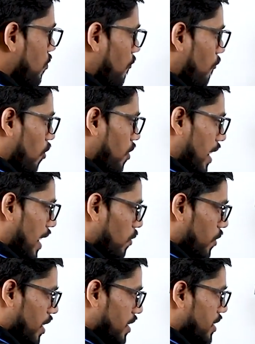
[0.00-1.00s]
For
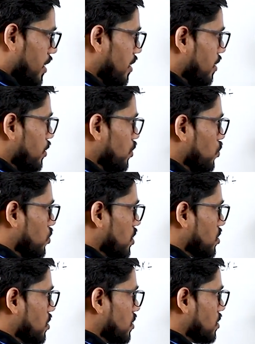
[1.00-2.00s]
allocated, you
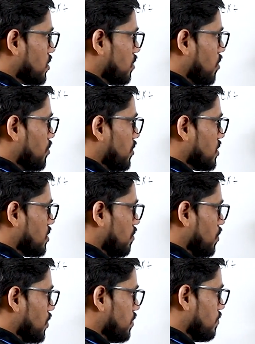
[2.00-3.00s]
just sum up this
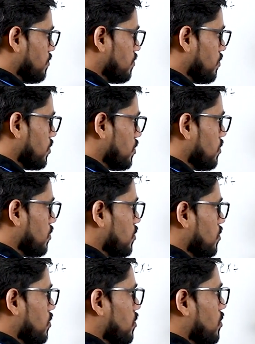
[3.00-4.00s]
number.
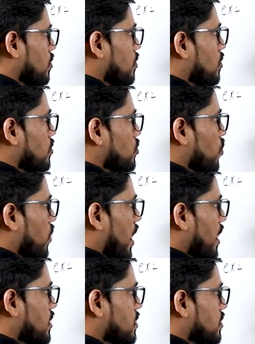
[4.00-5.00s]
So
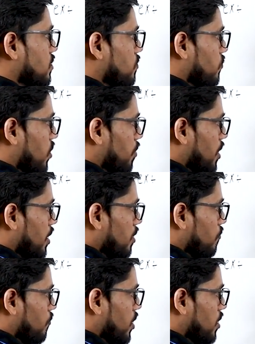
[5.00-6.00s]
X will
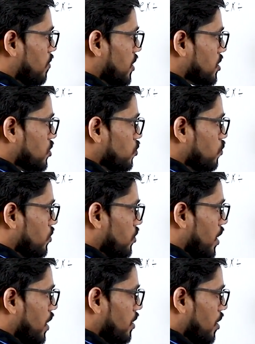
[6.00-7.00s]
be 1 plus 2
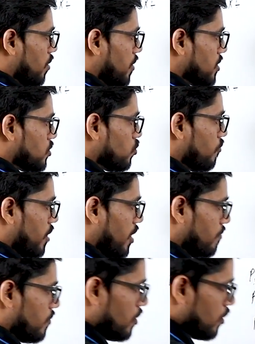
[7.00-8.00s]
3, 3 plus 2
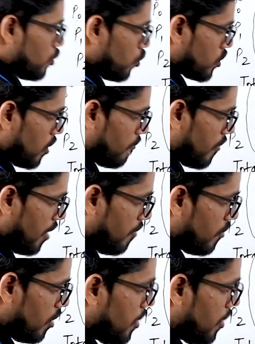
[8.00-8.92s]
5. Total 5 will